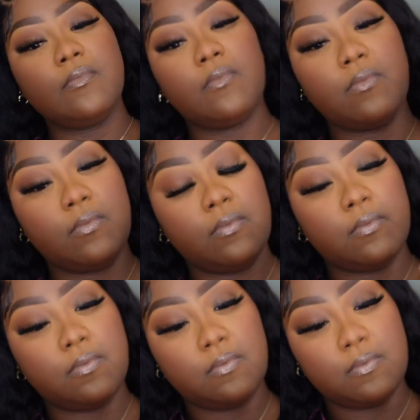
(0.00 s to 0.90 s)

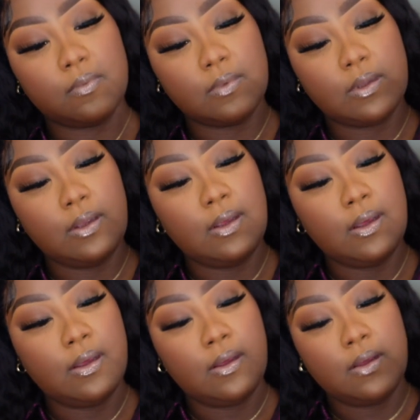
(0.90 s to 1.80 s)

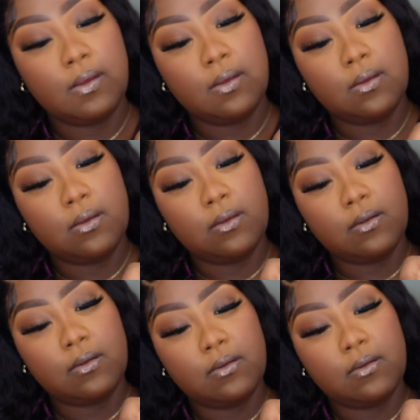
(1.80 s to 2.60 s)
(silence)